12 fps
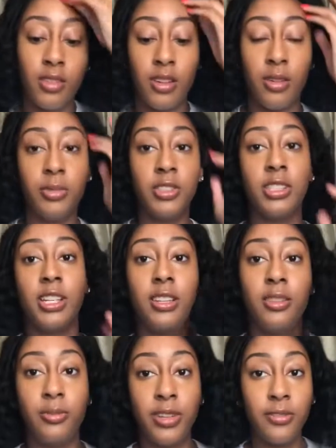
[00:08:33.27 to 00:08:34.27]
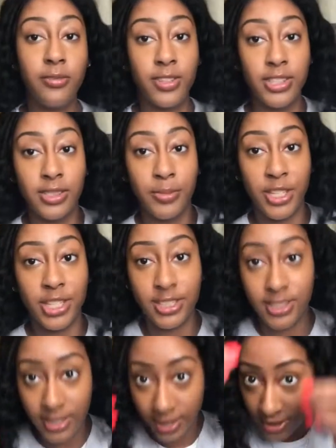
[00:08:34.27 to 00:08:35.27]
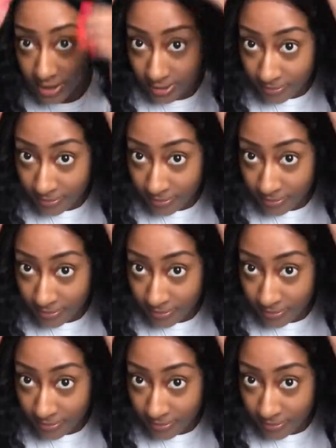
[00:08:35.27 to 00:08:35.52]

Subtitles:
I will say the wig fits a bit snug,